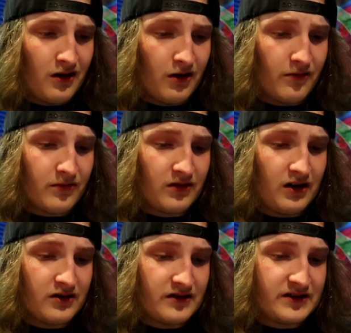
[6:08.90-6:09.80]

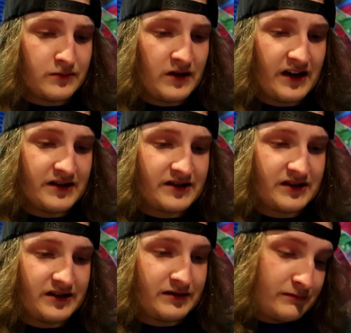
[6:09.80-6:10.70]
overall, this week is
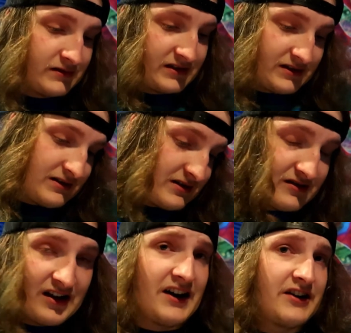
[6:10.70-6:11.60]

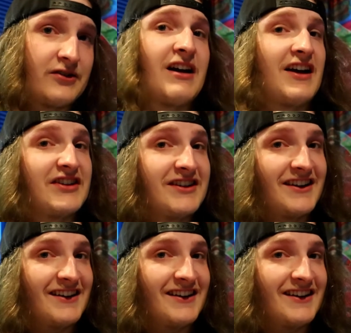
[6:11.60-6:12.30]
kind of trash.